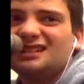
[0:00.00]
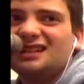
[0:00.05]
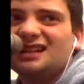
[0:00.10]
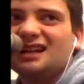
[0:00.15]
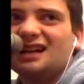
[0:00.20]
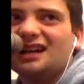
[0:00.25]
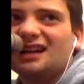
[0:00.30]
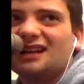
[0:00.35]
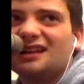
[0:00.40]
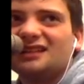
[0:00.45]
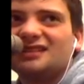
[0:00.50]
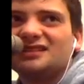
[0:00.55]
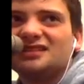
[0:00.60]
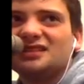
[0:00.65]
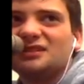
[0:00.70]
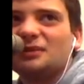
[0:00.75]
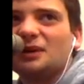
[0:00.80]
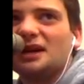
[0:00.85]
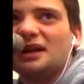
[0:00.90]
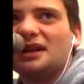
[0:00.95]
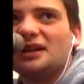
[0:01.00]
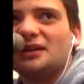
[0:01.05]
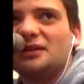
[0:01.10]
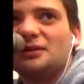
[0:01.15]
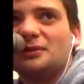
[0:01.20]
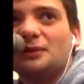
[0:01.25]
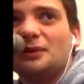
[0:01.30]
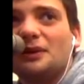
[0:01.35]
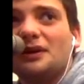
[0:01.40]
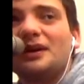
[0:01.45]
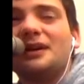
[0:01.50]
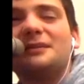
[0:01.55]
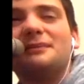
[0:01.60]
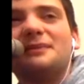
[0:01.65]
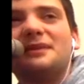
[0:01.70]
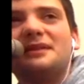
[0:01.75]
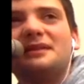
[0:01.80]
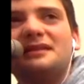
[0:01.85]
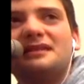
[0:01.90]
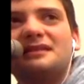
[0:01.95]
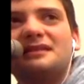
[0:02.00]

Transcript: I can see why they don't want him.